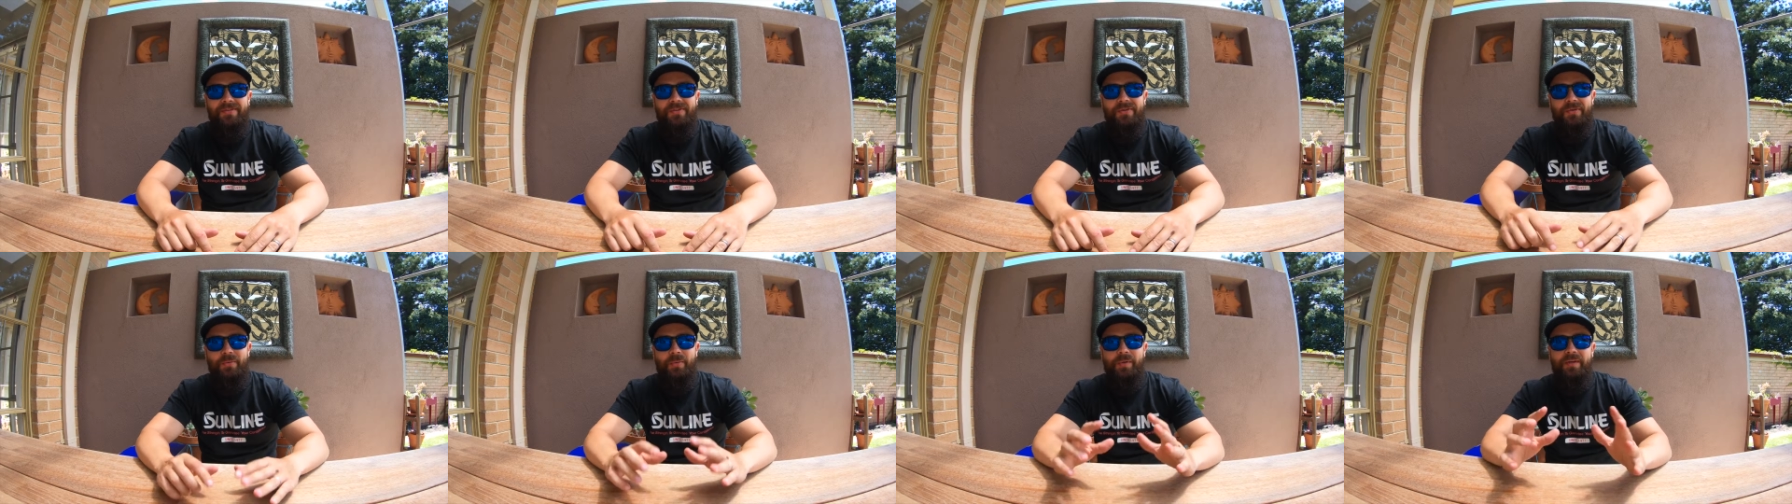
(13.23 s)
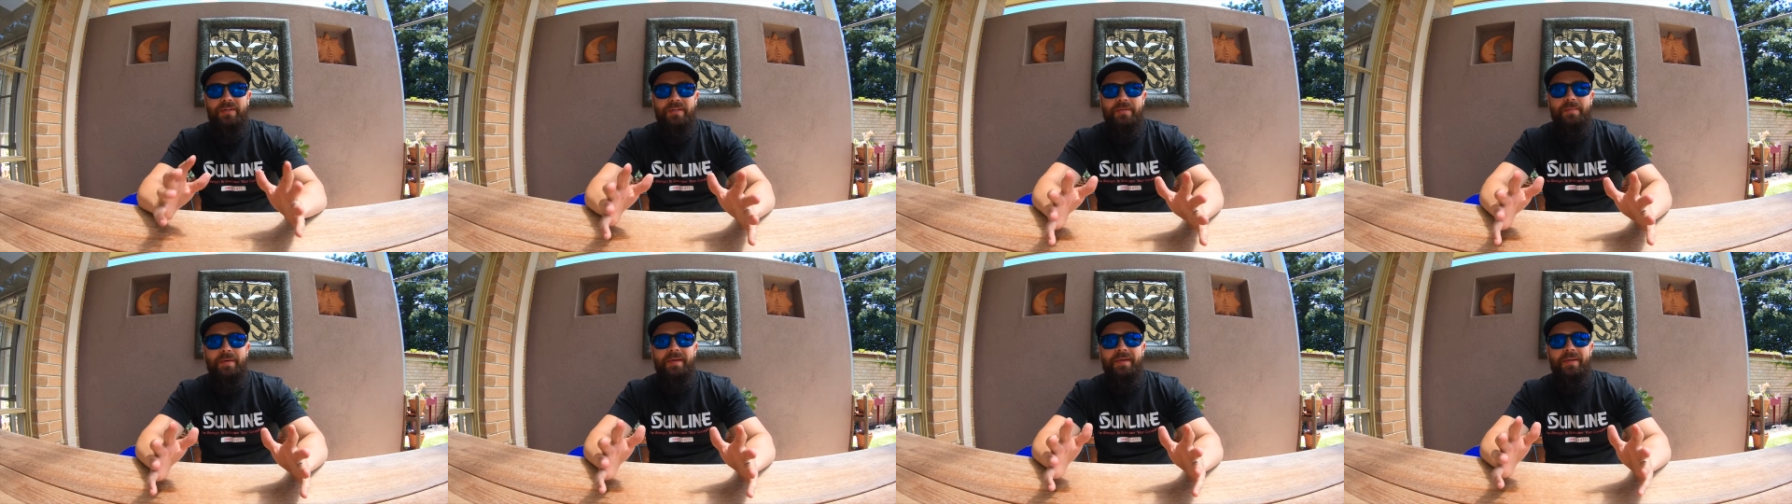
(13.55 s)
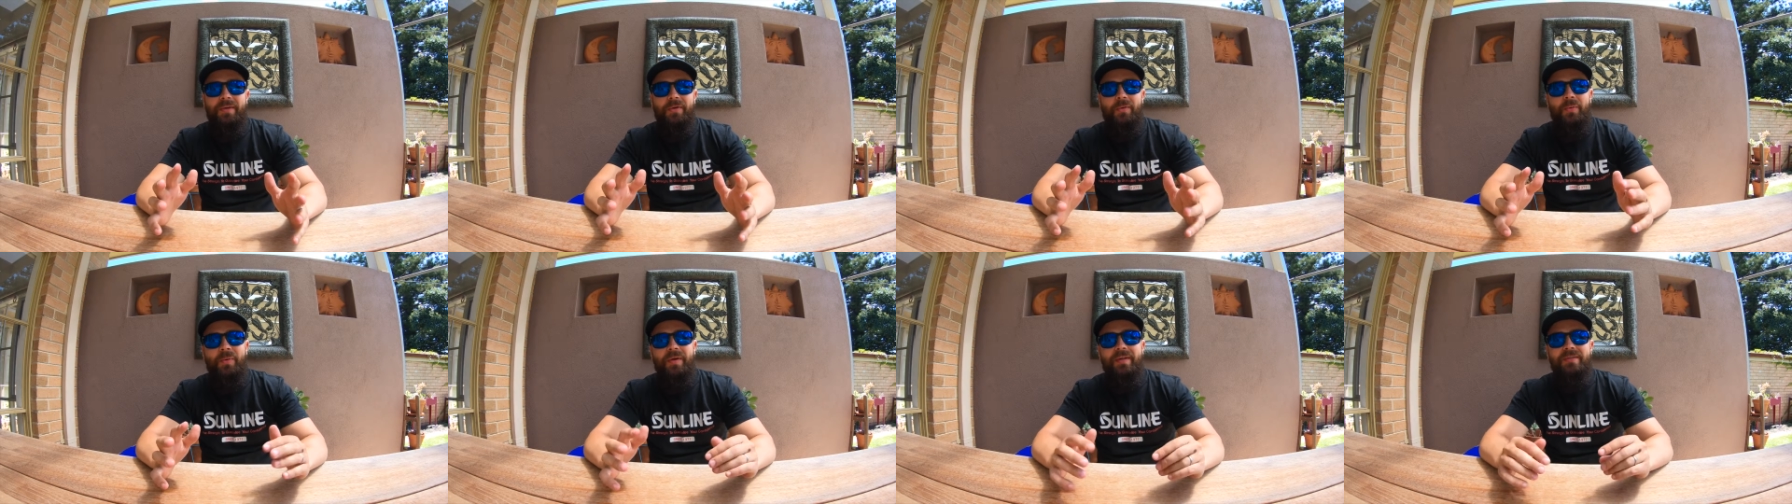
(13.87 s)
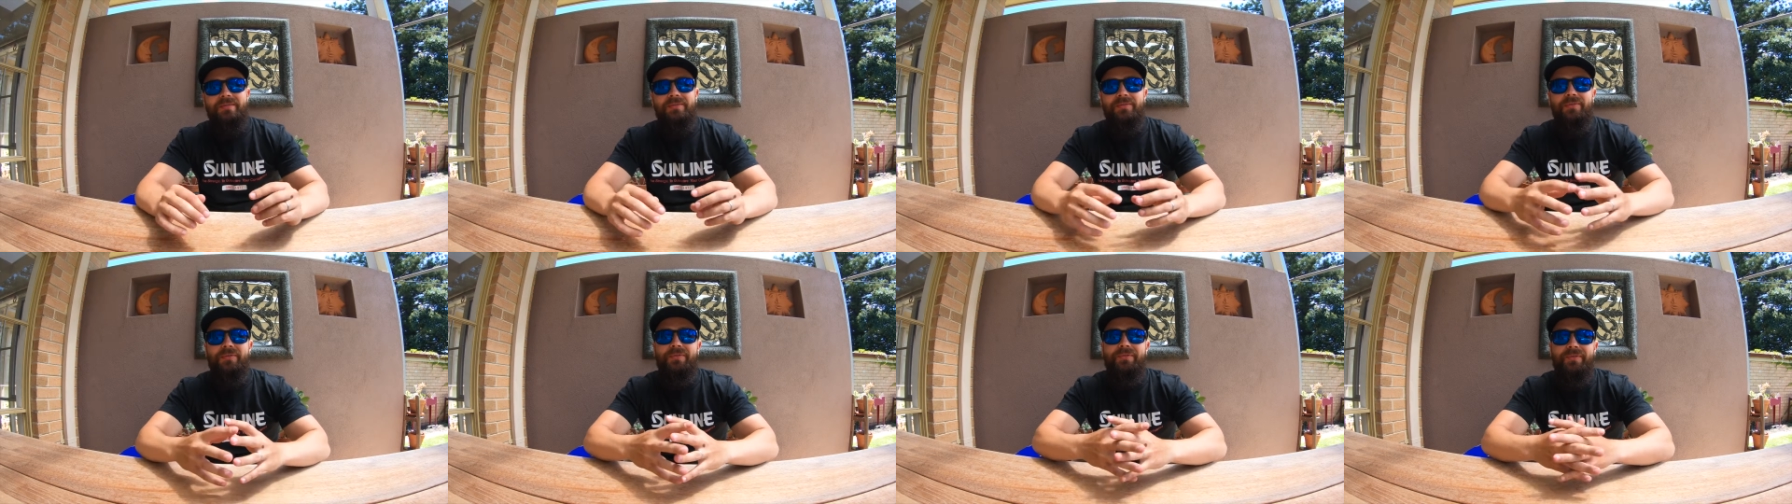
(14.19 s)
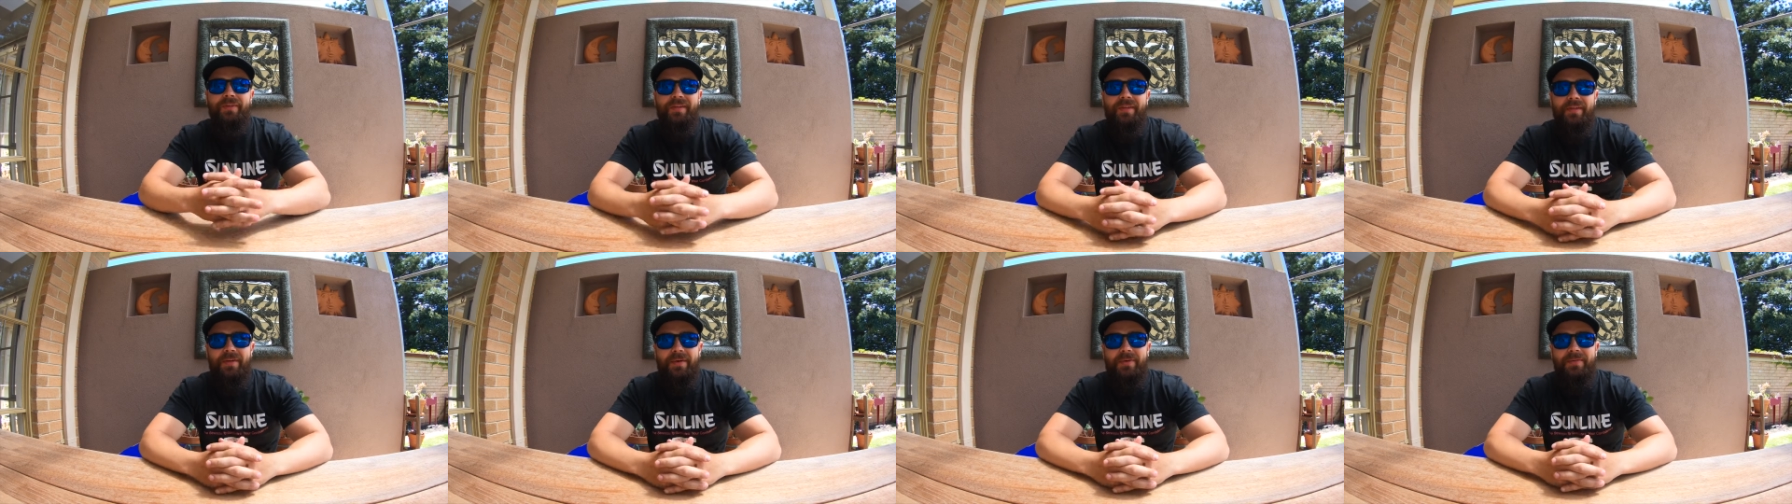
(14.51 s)
Just wanted to make a quick little
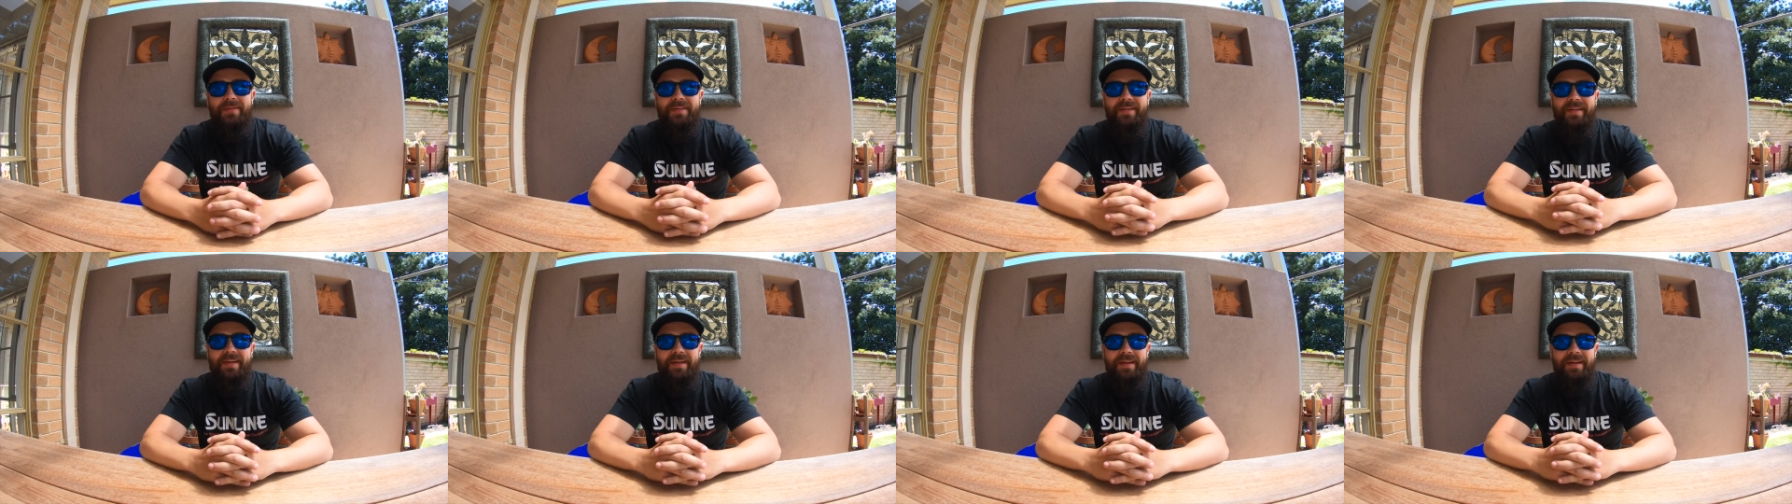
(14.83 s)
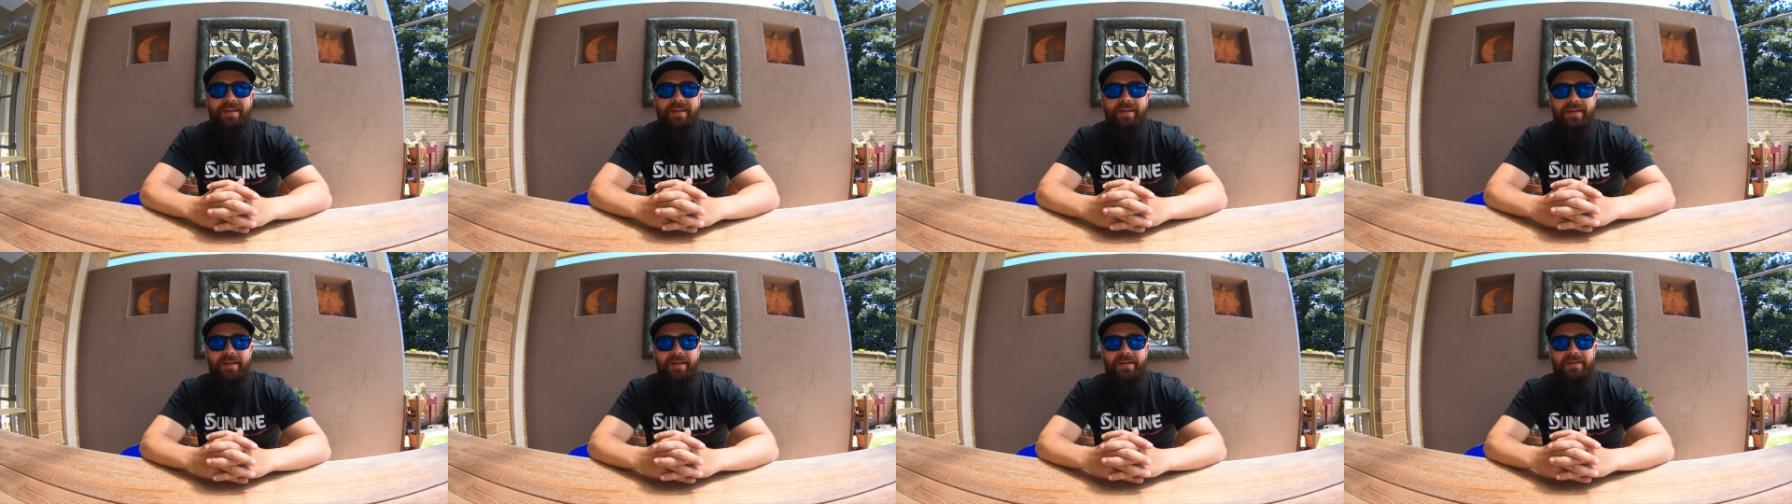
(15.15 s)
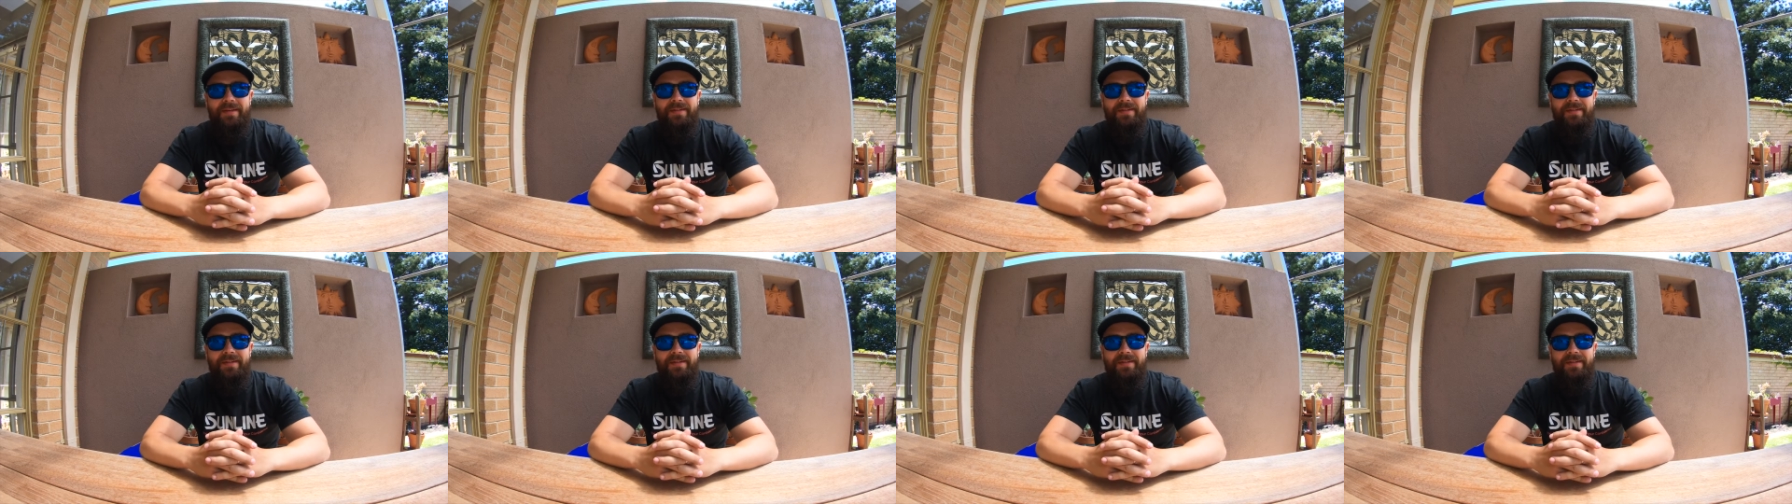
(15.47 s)
video today